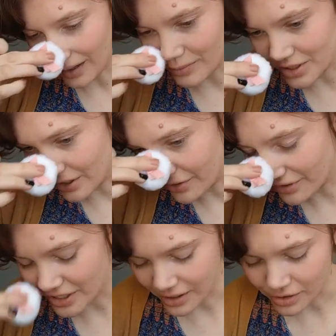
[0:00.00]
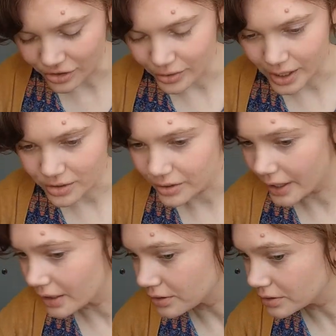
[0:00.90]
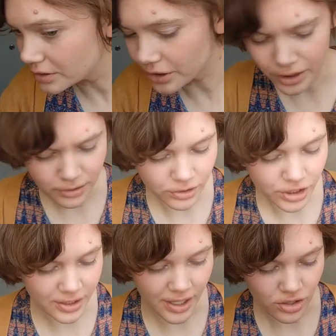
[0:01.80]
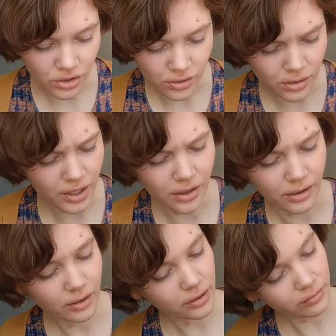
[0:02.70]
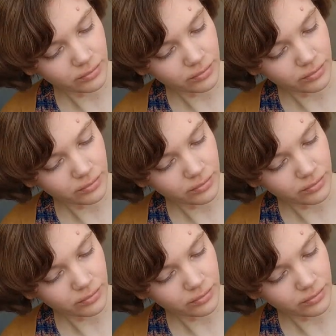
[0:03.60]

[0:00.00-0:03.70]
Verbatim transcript: I'm sorry for doubting you, Etude House, or just Etude, I think.